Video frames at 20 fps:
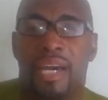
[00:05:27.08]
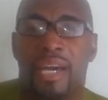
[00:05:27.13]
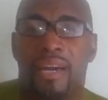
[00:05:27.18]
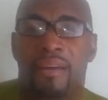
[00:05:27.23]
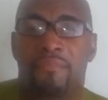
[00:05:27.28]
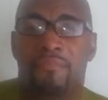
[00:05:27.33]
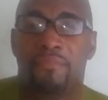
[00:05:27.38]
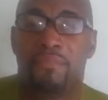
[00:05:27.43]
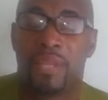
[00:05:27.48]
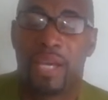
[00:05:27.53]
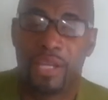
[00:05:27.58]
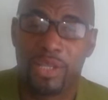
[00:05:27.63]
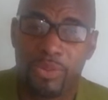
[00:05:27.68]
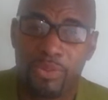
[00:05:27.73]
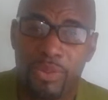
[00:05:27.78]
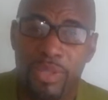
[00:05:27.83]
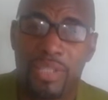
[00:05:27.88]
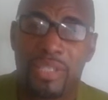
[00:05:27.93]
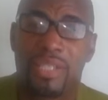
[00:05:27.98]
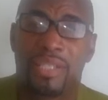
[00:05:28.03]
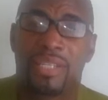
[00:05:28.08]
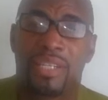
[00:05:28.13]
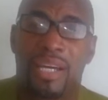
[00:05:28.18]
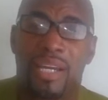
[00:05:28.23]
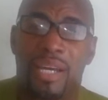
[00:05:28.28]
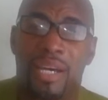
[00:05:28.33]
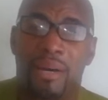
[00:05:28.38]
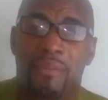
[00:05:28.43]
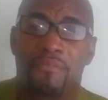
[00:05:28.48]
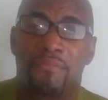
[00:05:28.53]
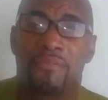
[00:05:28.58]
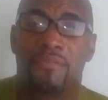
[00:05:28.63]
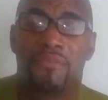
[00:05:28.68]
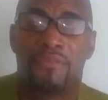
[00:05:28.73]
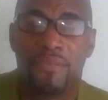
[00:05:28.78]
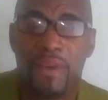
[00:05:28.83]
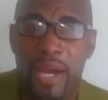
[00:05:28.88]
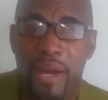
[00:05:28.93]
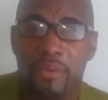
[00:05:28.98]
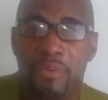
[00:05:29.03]
And that's one thing that I'm
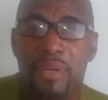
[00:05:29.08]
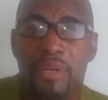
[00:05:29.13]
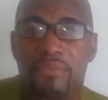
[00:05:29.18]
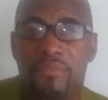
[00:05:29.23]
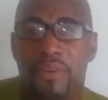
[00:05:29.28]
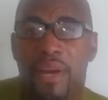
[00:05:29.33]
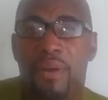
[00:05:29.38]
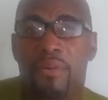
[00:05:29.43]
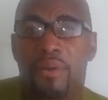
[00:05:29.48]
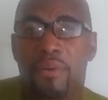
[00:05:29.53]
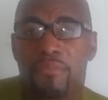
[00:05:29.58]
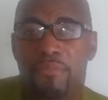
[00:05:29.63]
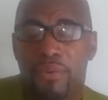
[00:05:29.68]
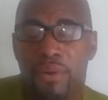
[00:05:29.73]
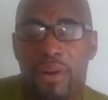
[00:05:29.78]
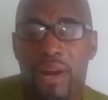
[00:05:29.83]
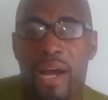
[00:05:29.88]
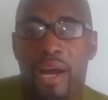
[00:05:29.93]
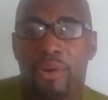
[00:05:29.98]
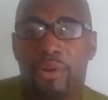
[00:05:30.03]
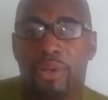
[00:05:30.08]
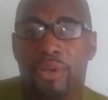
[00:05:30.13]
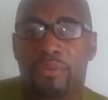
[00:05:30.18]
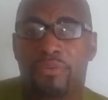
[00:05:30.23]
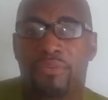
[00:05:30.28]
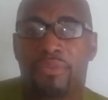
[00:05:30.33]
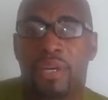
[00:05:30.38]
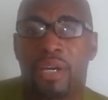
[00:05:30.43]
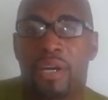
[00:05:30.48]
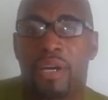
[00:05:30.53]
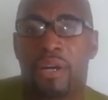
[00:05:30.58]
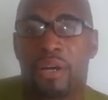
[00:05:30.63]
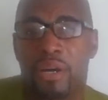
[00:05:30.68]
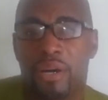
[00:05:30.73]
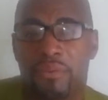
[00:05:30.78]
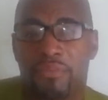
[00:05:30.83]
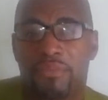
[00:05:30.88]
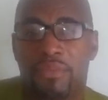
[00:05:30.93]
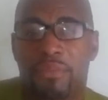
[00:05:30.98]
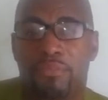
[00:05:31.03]
very, very proud of,
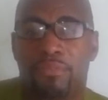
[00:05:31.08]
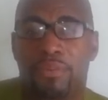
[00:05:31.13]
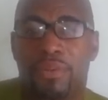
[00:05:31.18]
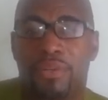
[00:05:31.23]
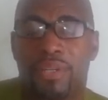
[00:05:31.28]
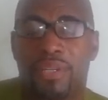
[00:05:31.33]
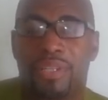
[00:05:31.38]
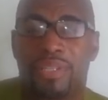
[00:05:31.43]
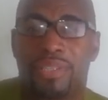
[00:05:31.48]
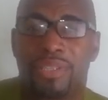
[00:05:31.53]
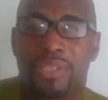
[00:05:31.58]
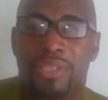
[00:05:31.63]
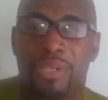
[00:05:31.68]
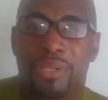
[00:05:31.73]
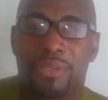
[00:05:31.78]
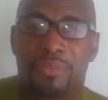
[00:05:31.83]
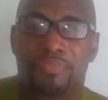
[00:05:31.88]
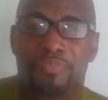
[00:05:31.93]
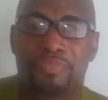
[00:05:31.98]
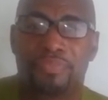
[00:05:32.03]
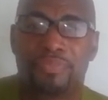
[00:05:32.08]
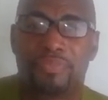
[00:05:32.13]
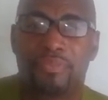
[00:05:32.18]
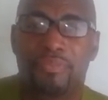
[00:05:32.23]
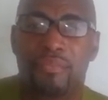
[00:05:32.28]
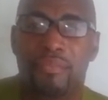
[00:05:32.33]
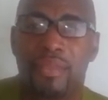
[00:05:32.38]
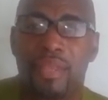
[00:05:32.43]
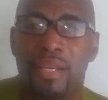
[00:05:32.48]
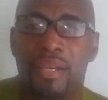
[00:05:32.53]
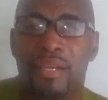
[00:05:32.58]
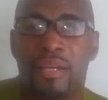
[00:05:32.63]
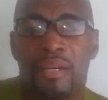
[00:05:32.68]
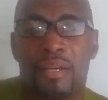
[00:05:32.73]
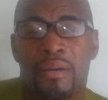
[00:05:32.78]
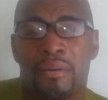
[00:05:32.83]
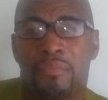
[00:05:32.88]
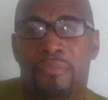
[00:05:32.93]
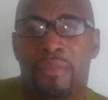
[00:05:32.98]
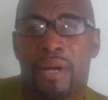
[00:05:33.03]
of the book. So
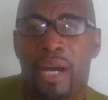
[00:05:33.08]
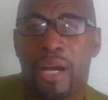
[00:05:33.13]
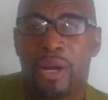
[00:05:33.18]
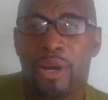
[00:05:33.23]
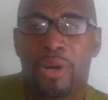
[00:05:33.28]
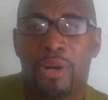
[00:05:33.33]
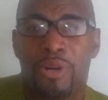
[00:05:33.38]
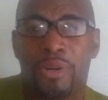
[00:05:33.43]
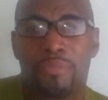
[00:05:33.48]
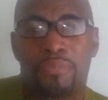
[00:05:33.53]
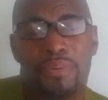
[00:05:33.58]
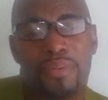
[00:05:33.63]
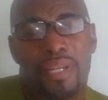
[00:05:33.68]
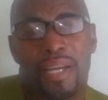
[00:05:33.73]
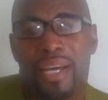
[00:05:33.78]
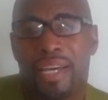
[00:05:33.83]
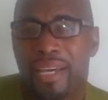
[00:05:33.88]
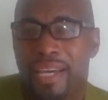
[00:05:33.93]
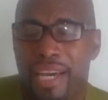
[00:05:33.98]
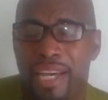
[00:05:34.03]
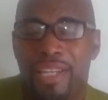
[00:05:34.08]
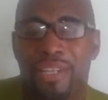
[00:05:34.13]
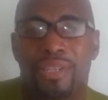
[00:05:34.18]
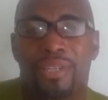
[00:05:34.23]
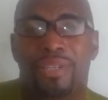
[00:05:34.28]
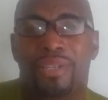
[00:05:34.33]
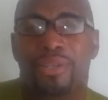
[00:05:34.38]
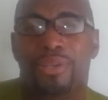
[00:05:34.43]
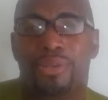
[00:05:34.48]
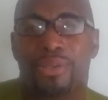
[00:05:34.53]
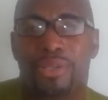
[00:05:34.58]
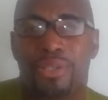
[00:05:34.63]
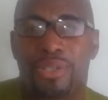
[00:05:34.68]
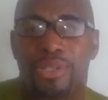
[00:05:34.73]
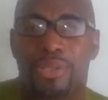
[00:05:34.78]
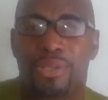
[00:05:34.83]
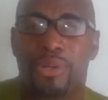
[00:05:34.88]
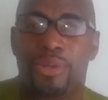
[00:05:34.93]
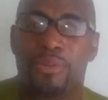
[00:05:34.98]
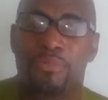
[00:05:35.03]
my hope, like any other
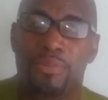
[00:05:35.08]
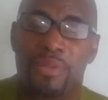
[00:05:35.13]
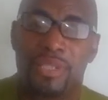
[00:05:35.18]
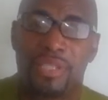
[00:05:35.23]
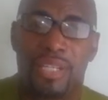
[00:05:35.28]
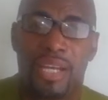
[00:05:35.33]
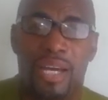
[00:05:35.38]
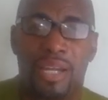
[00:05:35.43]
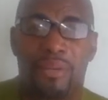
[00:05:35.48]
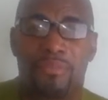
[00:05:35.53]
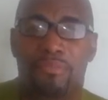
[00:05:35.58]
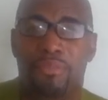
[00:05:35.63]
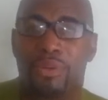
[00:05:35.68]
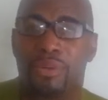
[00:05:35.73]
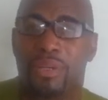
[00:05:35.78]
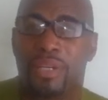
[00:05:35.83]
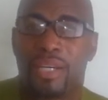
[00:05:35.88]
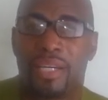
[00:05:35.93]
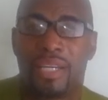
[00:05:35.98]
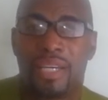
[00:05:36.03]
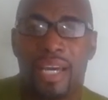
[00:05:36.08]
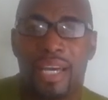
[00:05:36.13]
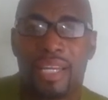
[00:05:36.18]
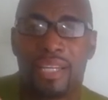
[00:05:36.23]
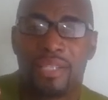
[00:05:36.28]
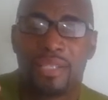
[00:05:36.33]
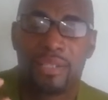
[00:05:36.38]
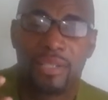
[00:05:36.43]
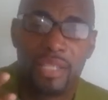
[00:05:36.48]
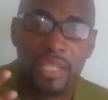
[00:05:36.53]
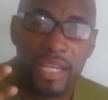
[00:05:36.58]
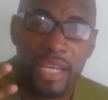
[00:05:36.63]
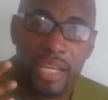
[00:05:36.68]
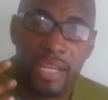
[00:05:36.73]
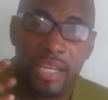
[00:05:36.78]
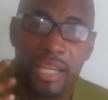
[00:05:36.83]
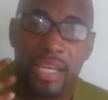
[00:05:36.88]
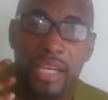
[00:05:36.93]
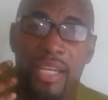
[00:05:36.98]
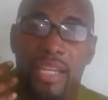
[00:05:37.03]
author's hope, is that the book get us
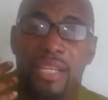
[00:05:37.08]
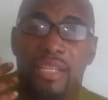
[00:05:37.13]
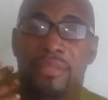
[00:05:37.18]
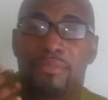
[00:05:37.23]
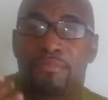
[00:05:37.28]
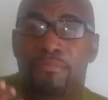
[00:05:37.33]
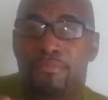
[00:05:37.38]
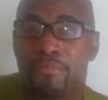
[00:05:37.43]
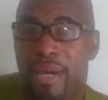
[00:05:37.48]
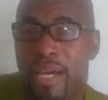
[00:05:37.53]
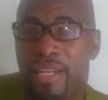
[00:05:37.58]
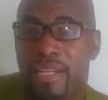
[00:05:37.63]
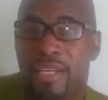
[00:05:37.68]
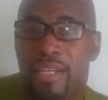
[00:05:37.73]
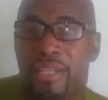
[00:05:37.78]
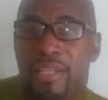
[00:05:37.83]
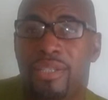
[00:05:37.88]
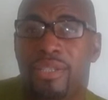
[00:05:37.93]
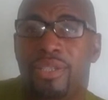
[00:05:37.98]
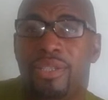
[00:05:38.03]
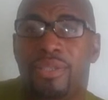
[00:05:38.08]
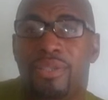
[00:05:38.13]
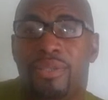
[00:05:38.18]
in, in as many